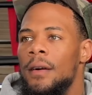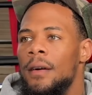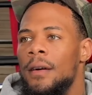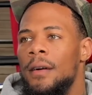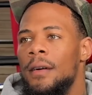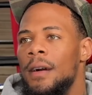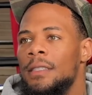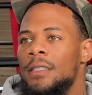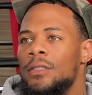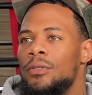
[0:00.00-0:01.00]
I
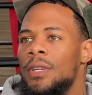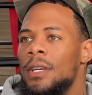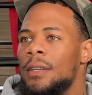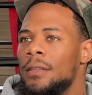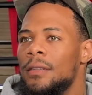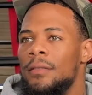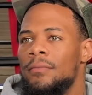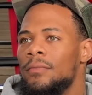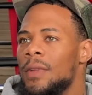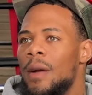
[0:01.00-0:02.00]
just knew that
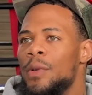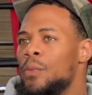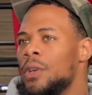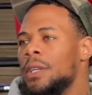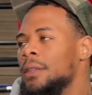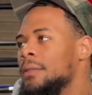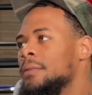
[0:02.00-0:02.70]
I've been working,